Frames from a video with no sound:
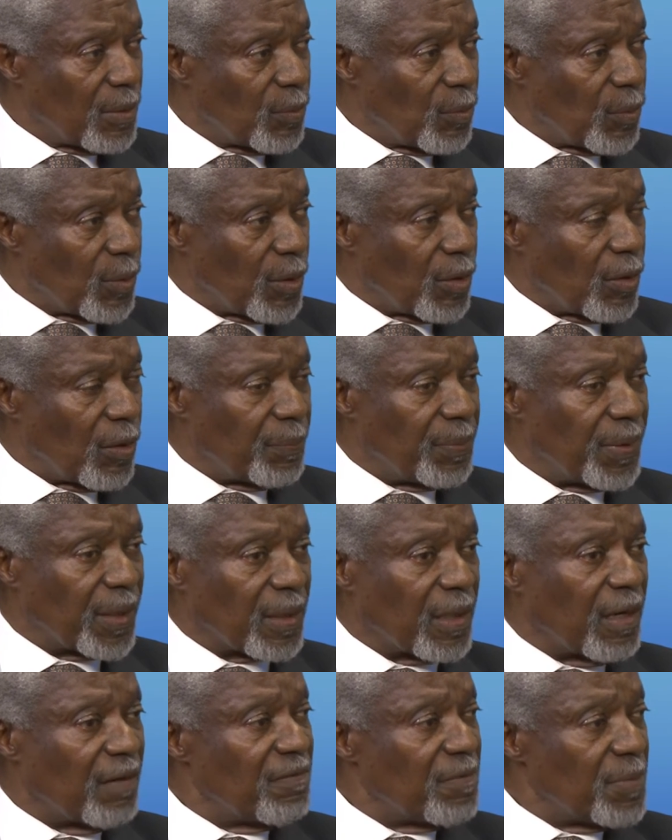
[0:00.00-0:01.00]
We hope the
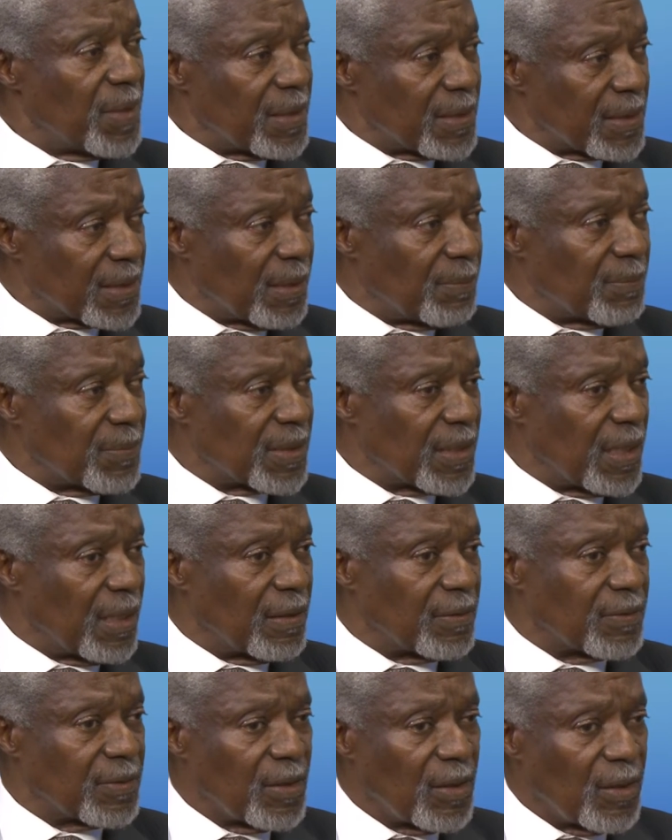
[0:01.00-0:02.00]
governments
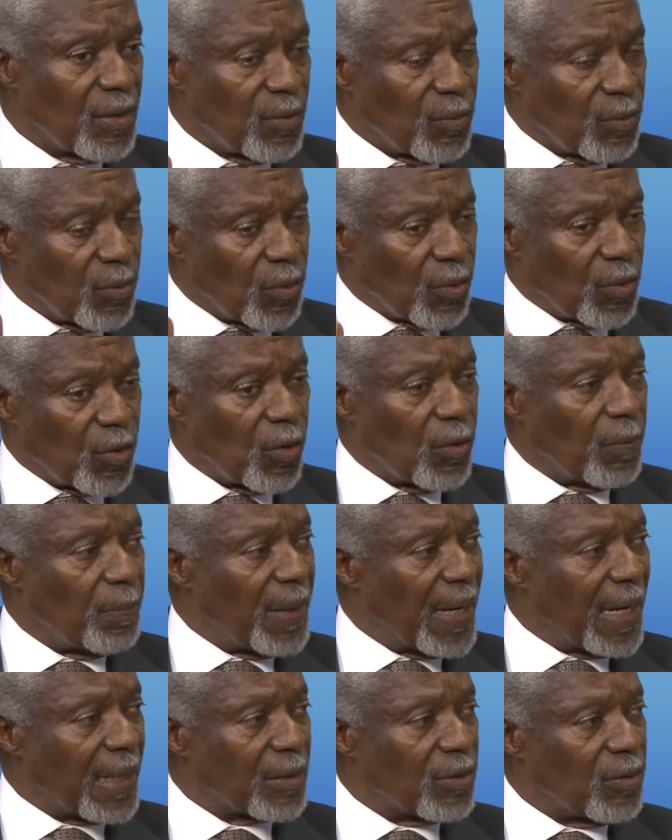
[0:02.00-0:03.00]
themselves will go
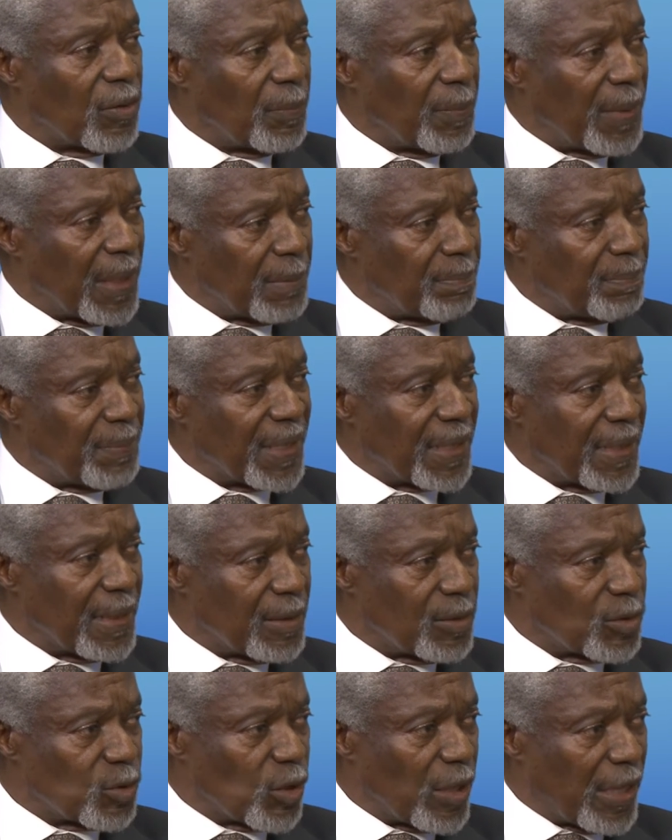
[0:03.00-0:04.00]
back home and
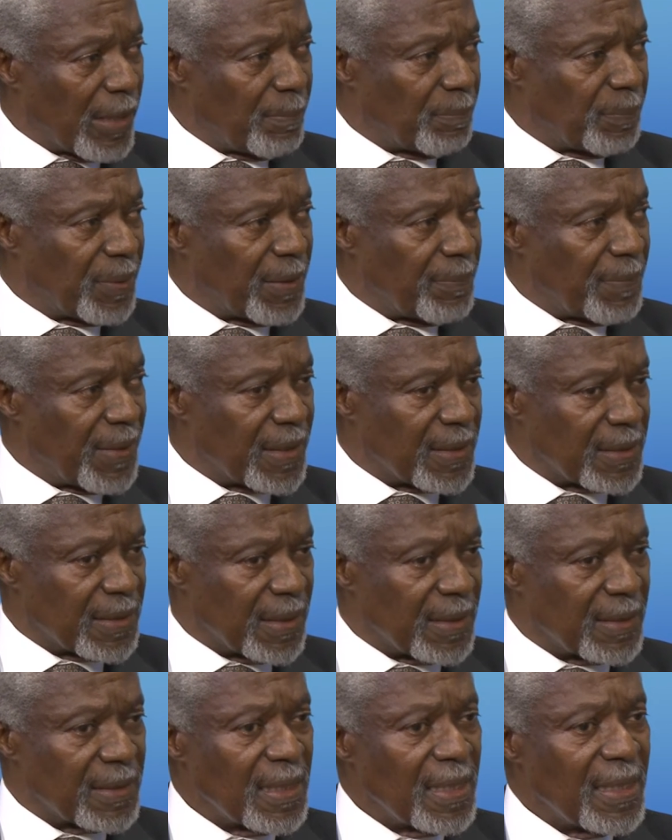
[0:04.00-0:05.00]
begin to implement
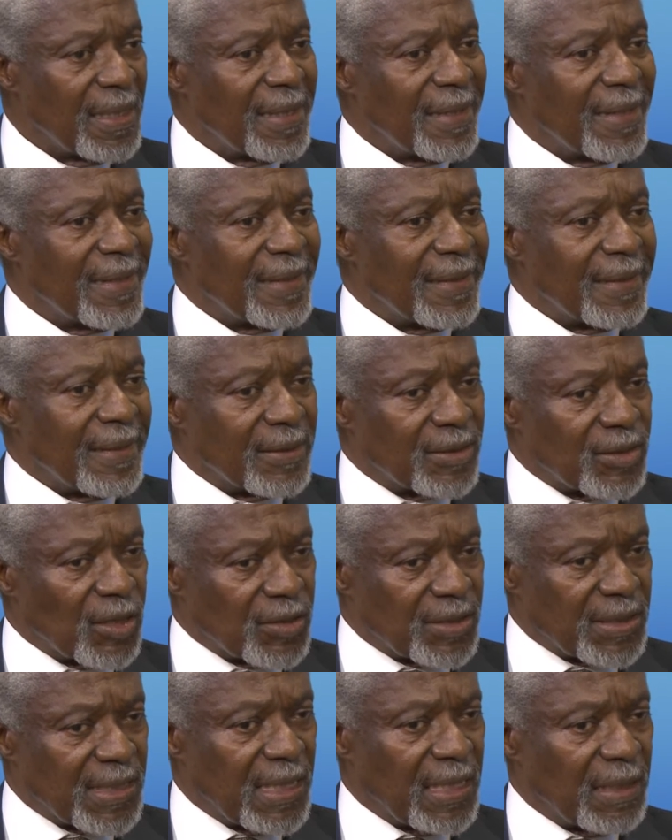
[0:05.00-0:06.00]
it. The
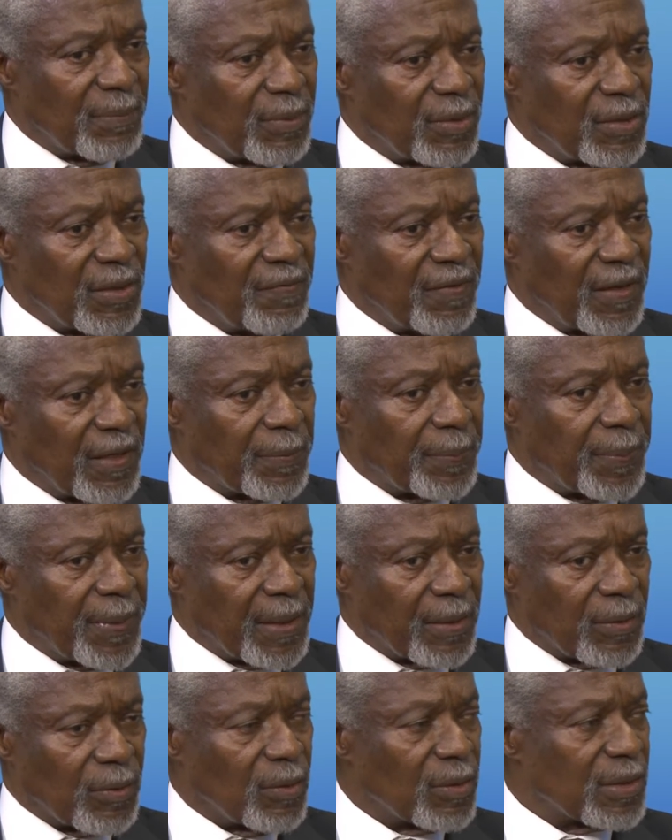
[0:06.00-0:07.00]
Sustainable
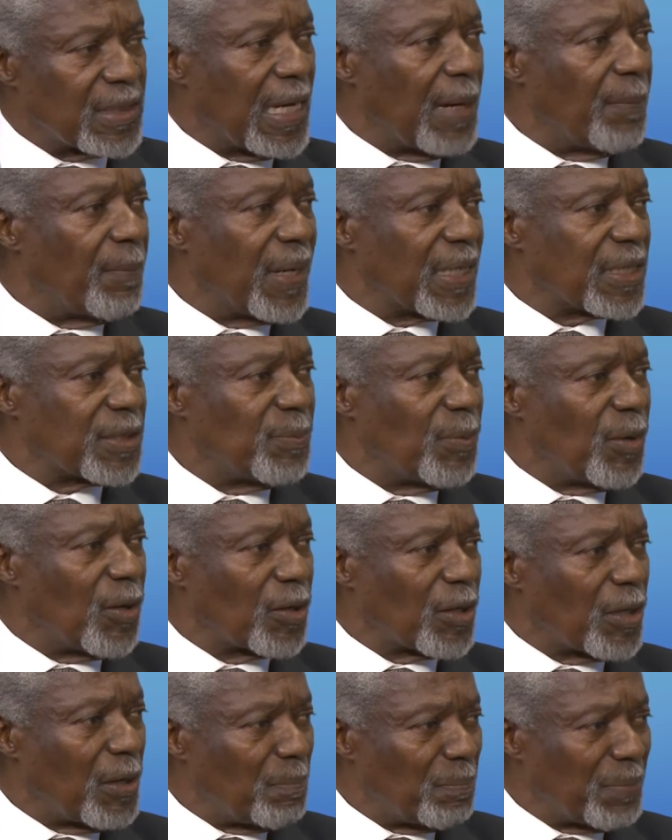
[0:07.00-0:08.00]
Development Goals are much more
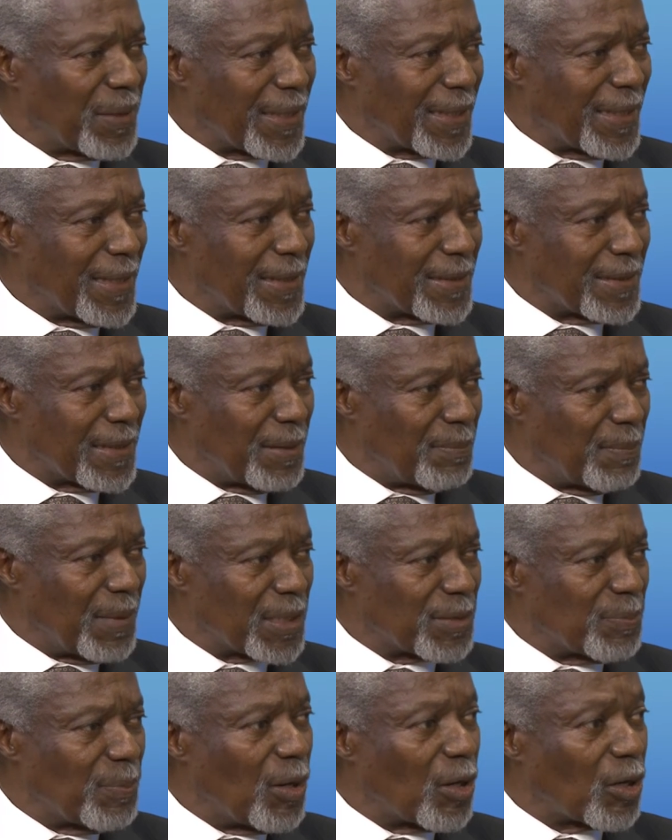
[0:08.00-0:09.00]
complicated,
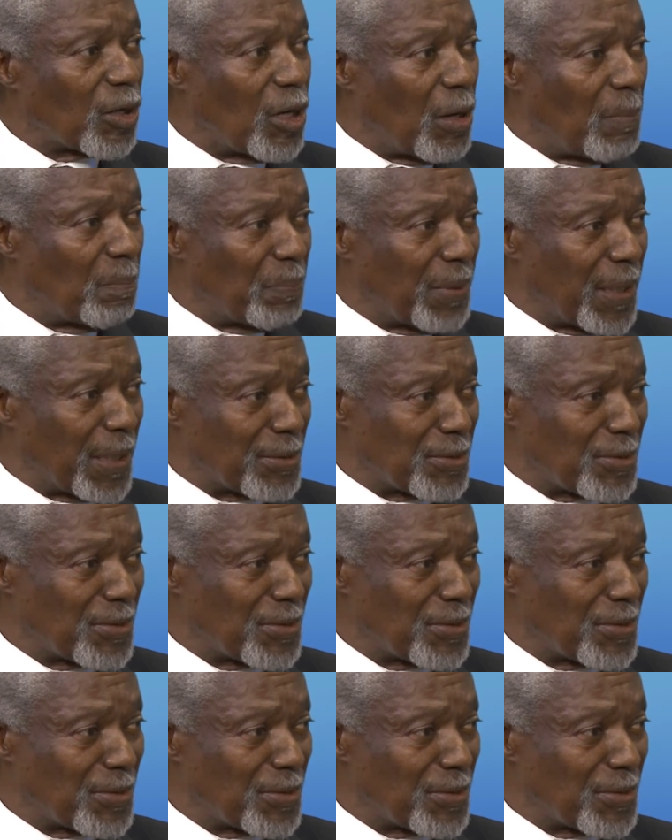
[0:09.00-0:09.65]
much more complex.